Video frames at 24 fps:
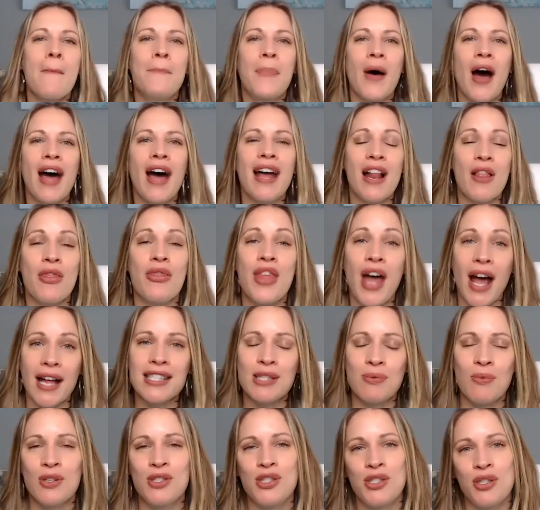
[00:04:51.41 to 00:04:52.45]
But
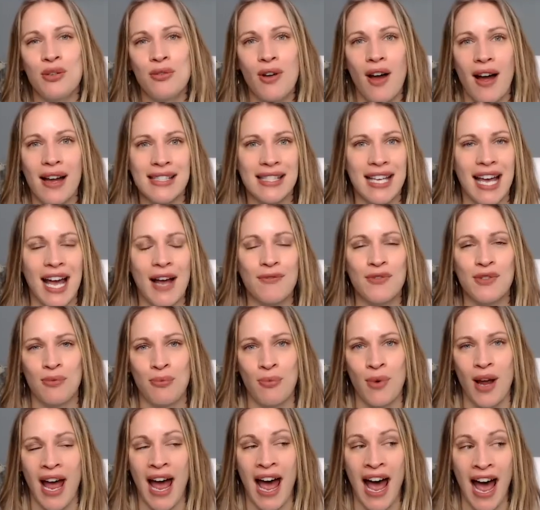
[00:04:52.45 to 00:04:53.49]
that's what you guys have to
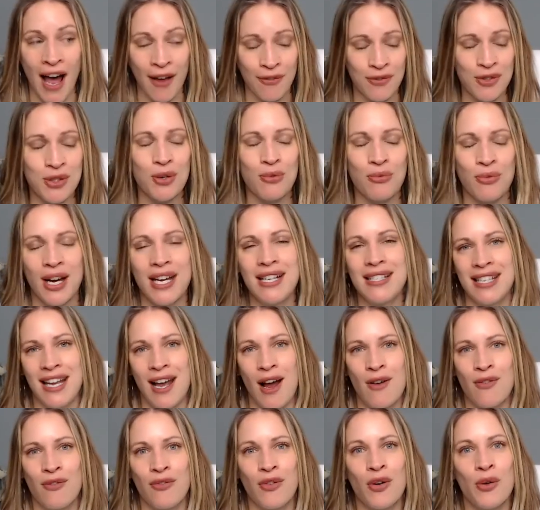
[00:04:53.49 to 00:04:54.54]
have to write
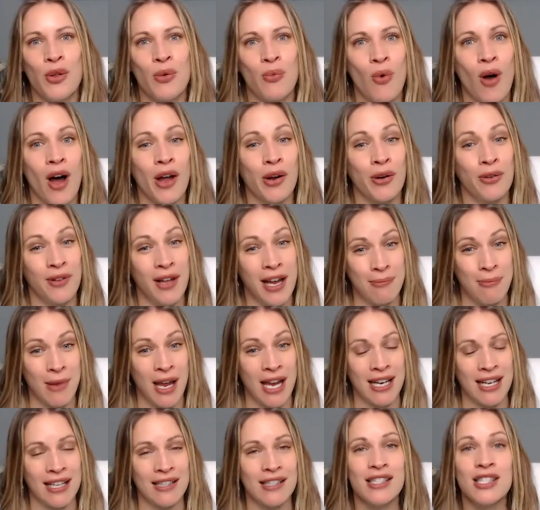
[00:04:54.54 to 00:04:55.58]
down for the waterline
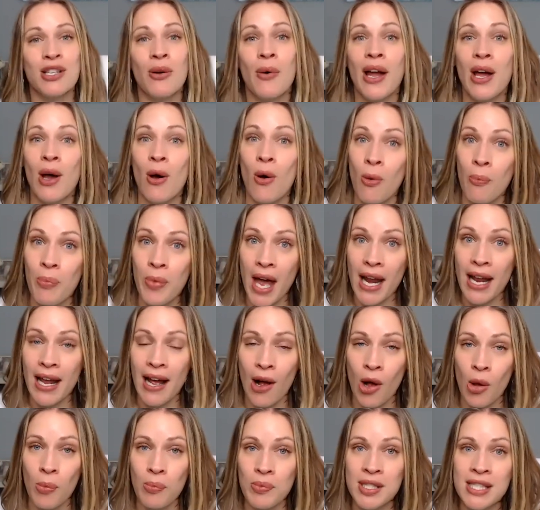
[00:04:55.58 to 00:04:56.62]
maintenance. So I hope that
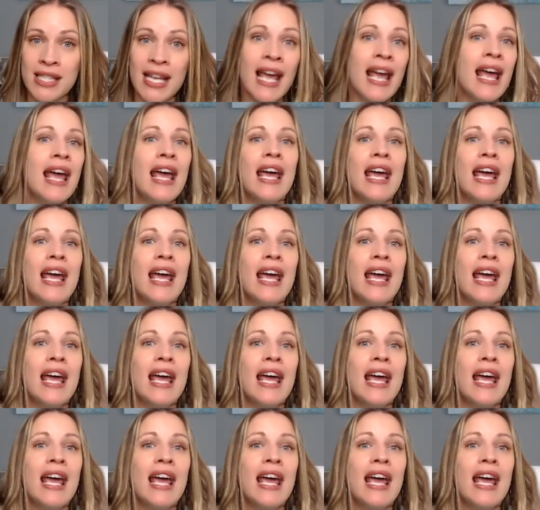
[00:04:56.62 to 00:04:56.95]
helps.